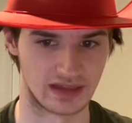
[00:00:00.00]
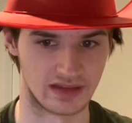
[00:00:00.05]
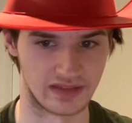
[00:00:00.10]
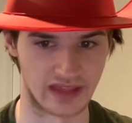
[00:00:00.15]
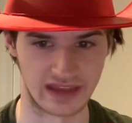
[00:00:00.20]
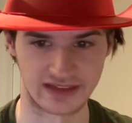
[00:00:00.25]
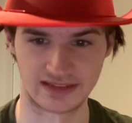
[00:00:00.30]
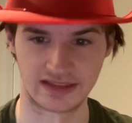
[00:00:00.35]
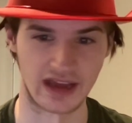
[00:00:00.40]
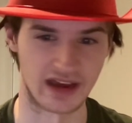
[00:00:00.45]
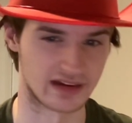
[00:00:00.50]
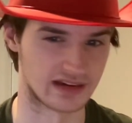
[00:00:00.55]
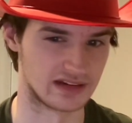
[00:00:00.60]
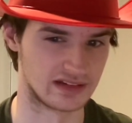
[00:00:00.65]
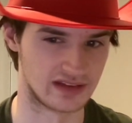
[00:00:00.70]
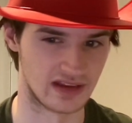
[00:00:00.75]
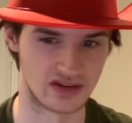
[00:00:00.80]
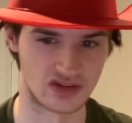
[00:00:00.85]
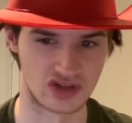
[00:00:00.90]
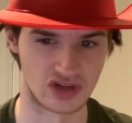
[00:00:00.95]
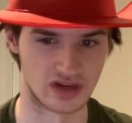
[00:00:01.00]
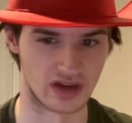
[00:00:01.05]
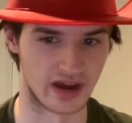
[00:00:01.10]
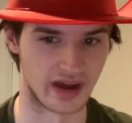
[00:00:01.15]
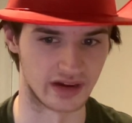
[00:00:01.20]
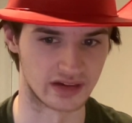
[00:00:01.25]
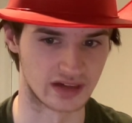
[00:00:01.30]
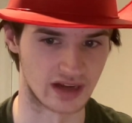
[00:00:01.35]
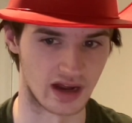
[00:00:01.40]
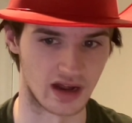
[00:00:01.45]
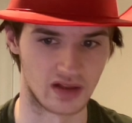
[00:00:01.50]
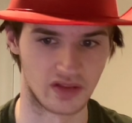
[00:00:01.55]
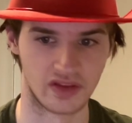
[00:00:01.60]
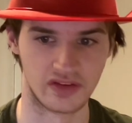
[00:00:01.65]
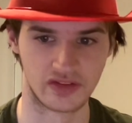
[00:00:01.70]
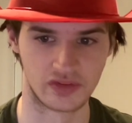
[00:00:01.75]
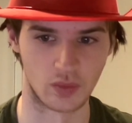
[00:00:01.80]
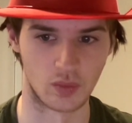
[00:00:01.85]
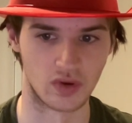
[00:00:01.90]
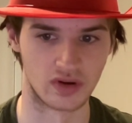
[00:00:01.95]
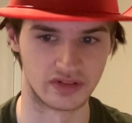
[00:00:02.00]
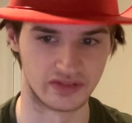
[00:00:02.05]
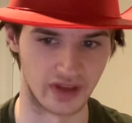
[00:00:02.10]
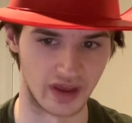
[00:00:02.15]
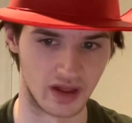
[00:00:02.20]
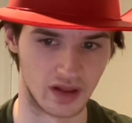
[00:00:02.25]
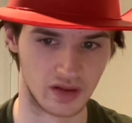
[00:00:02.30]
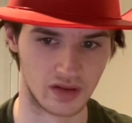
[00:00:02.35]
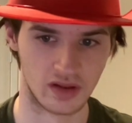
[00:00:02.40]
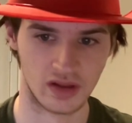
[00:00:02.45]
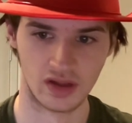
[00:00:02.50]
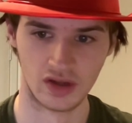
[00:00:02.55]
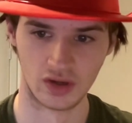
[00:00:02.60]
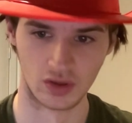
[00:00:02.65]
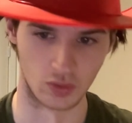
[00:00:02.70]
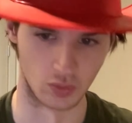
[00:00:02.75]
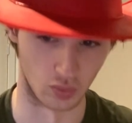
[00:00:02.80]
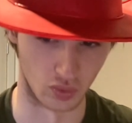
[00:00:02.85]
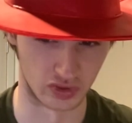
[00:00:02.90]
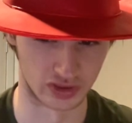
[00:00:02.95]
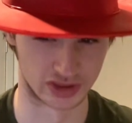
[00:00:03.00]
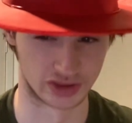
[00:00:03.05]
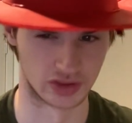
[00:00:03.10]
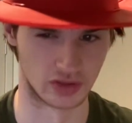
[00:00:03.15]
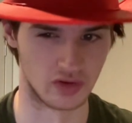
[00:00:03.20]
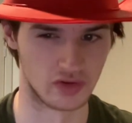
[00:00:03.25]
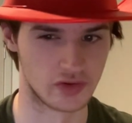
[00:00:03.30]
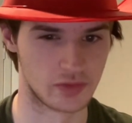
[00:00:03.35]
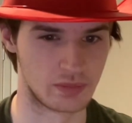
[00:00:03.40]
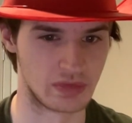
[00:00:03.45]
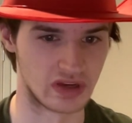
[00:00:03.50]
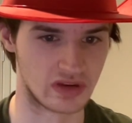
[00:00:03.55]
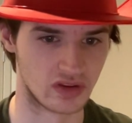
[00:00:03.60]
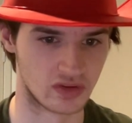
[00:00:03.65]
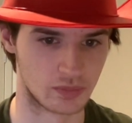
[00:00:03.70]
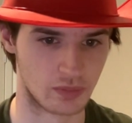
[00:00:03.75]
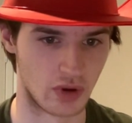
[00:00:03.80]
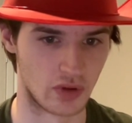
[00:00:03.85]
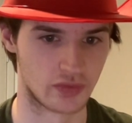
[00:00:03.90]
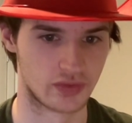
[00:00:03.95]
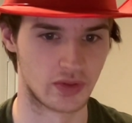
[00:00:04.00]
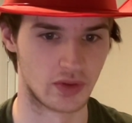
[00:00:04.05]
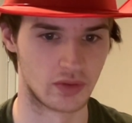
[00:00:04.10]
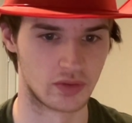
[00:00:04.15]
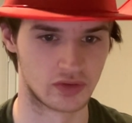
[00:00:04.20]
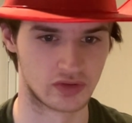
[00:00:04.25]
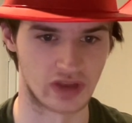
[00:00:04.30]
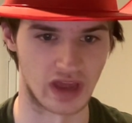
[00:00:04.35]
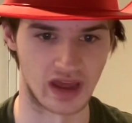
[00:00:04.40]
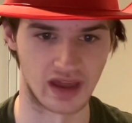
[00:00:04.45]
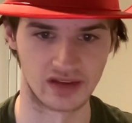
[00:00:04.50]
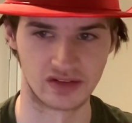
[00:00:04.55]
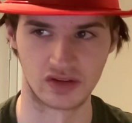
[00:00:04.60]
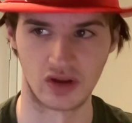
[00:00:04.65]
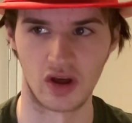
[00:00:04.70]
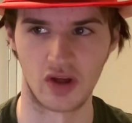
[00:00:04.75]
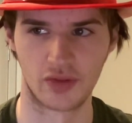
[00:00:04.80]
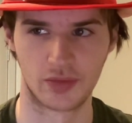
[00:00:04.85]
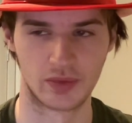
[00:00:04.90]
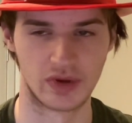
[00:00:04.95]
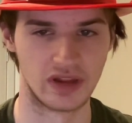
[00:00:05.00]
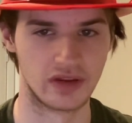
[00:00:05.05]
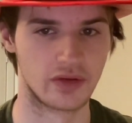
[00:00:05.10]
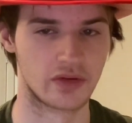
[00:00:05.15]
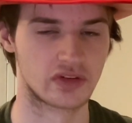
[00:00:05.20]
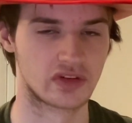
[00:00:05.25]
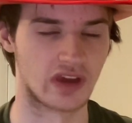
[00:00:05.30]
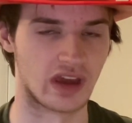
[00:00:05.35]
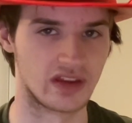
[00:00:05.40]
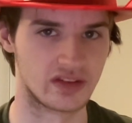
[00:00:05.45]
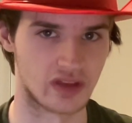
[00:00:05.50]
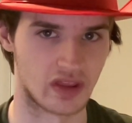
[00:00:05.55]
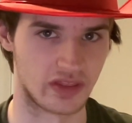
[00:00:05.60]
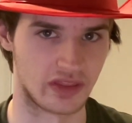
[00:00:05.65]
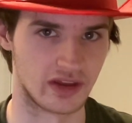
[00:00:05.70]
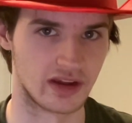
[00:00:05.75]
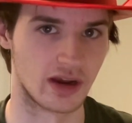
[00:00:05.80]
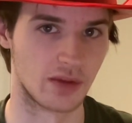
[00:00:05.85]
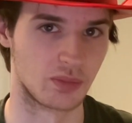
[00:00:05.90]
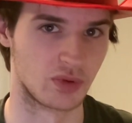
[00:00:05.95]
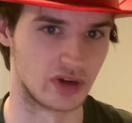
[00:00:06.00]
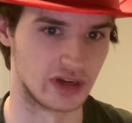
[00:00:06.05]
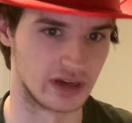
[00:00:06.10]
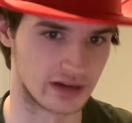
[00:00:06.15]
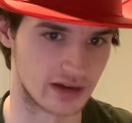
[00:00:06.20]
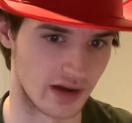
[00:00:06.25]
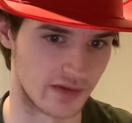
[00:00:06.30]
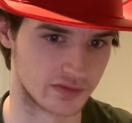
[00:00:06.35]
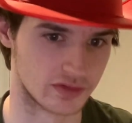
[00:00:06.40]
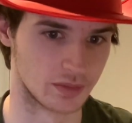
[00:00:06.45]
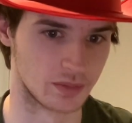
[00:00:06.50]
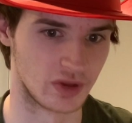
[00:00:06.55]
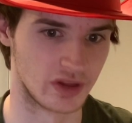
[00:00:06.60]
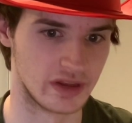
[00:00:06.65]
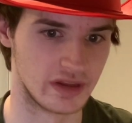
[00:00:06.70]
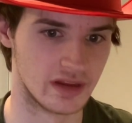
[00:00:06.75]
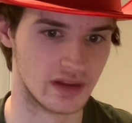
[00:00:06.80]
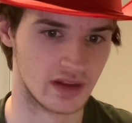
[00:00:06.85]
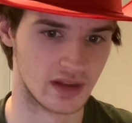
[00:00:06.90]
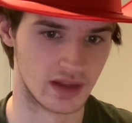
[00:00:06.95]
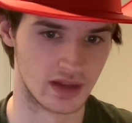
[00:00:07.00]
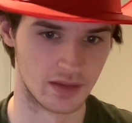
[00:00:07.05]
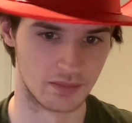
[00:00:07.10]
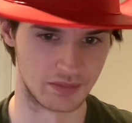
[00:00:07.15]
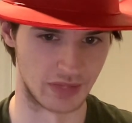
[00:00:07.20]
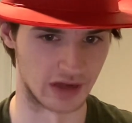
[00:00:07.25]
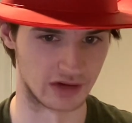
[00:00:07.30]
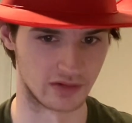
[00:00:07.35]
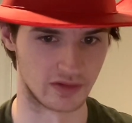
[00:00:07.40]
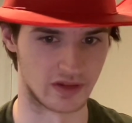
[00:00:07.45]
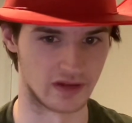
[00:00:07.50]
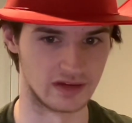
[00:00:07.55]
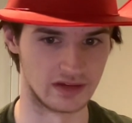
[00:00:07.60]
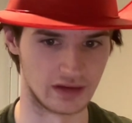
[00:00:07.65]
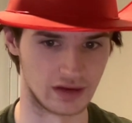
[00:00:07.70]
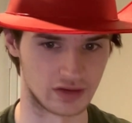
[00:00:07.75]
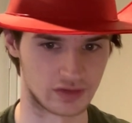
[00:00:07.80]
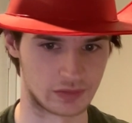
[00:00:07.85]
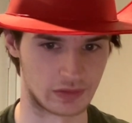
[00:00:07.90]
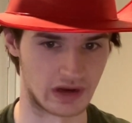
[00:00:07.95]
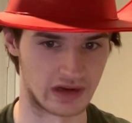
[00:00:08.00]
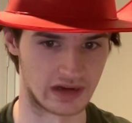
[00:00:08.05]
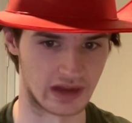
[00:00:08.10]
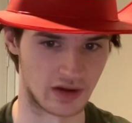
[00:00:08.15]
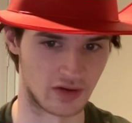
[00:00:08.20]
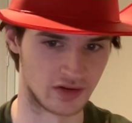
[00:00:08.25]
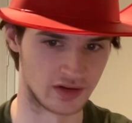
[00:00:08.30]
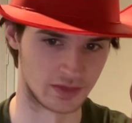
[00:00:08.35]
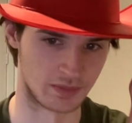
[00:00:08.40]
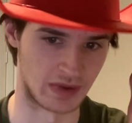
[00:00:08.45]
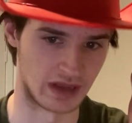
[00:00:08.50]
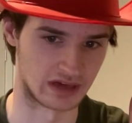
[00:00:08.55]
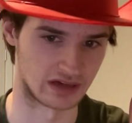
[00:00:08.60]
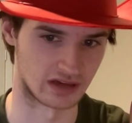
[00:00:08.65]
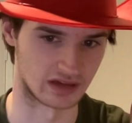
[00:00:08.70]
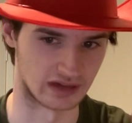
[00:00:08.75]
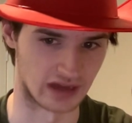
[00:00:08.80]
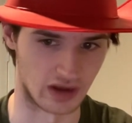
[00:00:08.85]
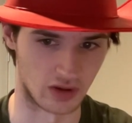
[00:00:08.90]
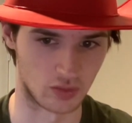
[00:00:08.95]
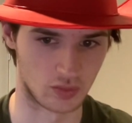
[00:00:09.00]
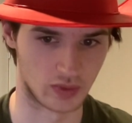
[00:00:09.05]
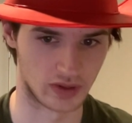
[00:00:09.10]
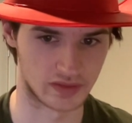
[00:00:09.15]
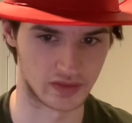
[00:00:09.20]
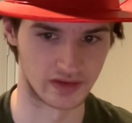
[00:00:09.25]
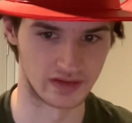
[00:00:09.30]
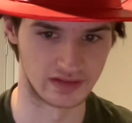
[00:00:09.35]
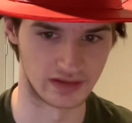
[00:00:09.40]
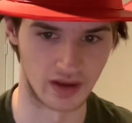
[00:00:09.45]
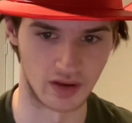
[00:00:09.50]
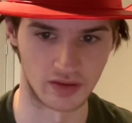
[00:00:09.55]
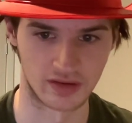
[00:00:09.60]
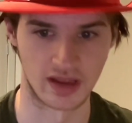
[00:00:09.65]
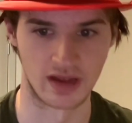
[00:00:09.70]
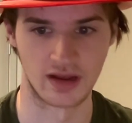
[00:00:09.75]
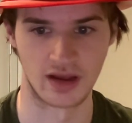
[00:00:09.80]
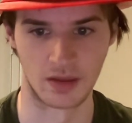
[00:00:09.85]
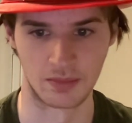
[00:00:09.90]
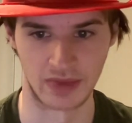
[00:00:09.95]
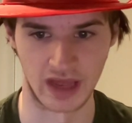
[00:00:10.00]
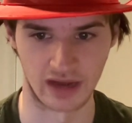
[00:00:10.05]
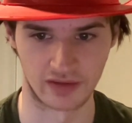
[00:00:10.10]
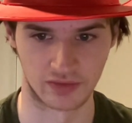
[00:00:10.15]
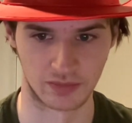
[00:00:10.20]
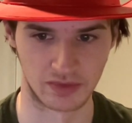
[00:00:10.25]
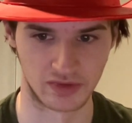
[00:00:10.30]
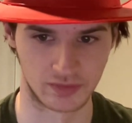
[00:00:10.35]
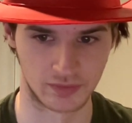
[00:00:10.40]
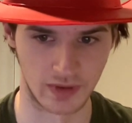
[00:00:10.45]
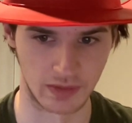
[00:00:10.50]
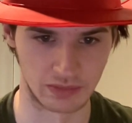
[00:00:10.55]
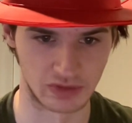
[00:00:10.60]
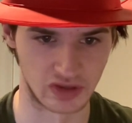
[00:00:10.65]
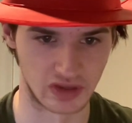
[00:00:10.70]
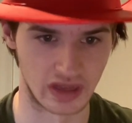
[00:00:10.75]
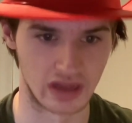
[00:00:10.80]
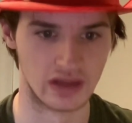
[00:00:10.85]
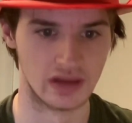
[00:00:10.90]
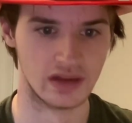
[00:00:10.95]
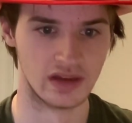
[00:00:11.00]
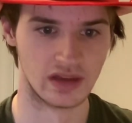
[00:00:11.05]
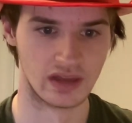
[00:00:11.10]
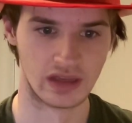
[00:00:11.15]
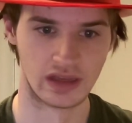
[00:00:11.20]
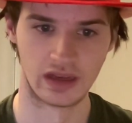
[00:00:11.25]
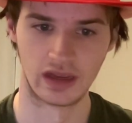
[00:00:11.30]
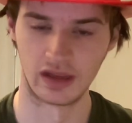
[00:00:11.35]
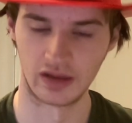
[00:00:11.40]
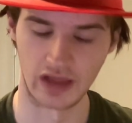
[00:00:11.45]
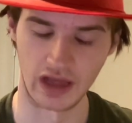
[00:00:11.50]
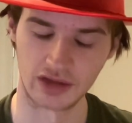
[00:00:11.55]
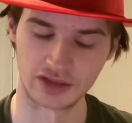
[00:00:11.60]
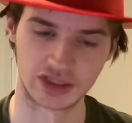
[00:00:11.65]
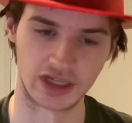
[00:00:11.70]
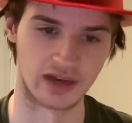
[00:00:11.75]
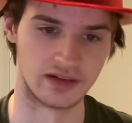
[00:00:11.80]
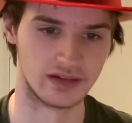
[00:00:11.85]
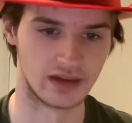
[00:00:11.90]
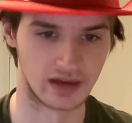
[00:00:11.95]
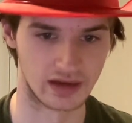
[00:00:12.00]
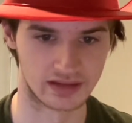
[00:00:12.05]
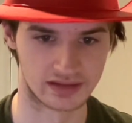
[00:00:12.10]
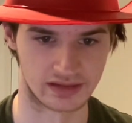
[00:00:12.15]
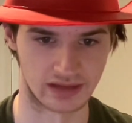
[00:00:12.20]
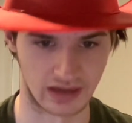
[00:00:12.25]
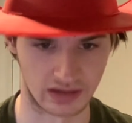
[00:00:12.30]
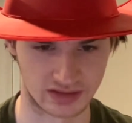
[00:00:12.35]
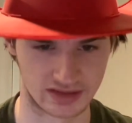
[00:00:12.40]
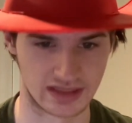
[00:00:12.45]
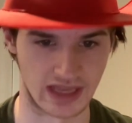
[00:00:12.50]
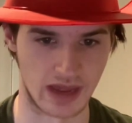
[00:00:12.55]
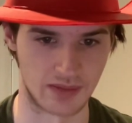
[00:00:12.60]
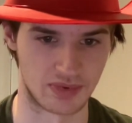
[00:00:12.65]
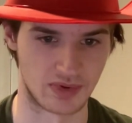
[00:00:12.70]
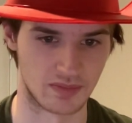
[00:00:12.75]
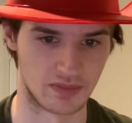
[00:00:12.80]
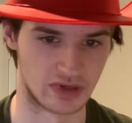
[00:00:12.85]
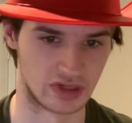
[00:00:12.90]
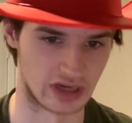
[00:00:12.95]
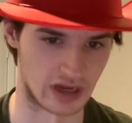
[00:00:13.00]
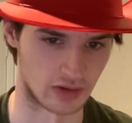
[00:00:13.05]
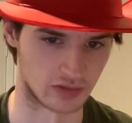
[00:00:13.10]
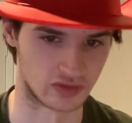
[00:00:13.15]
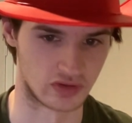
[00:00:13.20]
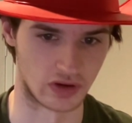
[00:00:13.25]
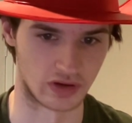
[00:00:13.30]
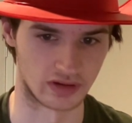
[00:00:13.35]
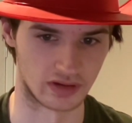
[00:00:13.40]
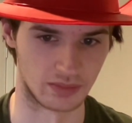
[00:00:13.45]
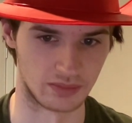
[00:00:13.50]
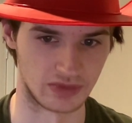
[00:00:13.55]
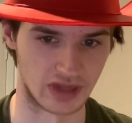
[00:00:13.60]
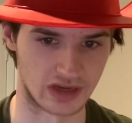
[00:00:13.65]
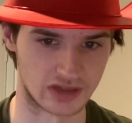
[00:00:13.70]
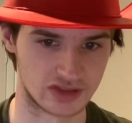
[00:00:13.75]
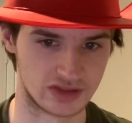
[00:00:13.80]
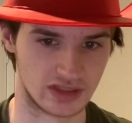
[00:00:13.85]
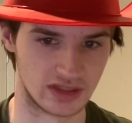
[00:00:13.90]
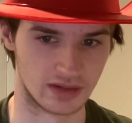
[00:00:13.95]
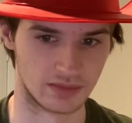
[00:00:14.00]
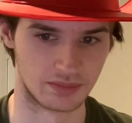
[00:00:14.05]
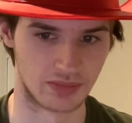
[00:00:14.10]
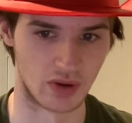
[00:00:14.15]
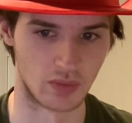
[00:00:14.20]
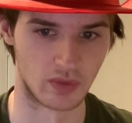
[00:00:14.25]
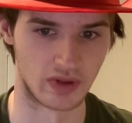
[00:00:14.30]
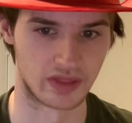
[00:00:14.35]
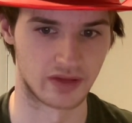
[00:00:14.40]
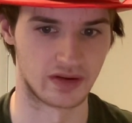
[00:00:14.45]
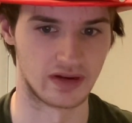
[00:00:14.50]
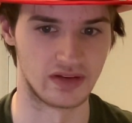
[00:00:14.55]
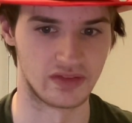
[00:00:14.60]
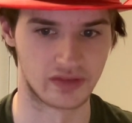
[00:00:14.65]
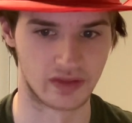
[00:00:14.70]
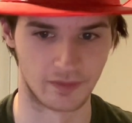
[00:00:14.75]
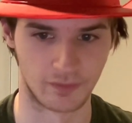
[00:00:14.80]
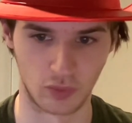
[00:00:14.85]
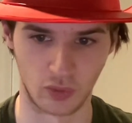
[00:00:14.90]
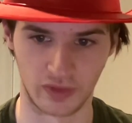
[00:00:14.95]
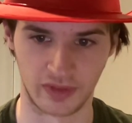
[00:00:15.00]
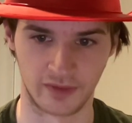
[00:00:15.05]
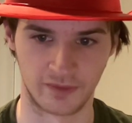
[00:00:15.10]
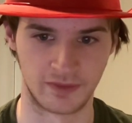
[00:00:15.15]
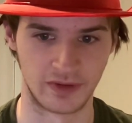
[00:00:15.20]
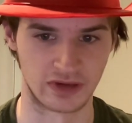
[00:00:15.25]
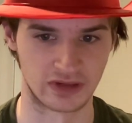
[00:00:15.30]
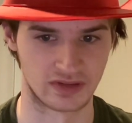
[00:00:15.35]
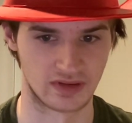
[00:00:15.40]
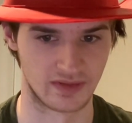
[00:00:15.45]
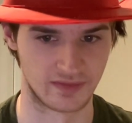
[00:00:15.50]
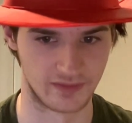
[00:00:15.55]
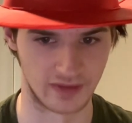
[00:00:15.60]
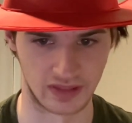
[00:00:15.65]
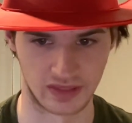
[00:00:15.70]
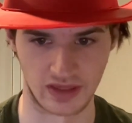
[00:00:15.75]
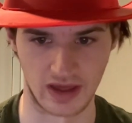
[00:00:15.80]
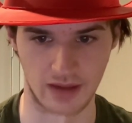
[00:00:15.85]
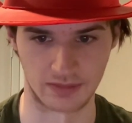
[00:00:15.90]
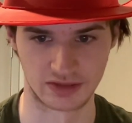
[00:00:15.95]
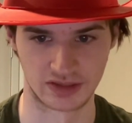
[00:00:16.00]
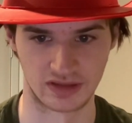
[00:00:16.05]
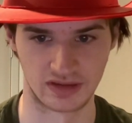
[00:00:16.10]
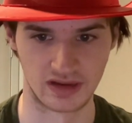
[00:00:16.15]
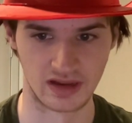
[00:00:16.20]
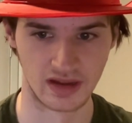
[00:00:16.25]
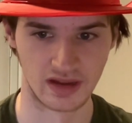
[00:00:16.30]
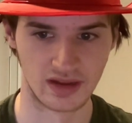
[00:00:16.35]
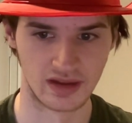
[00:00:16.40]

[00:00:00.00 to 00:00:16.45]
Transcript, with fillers: And that's not contingent on Collins or Dell or Schultz because both those guys, all three of those guys, I think are pretty comfortably better than Diggs right now, and depending on how quickly Dell can come back from his fibula, he'll outshine Diggs and outsnap him and out-target him next year. But whether he's the fourth or fifth option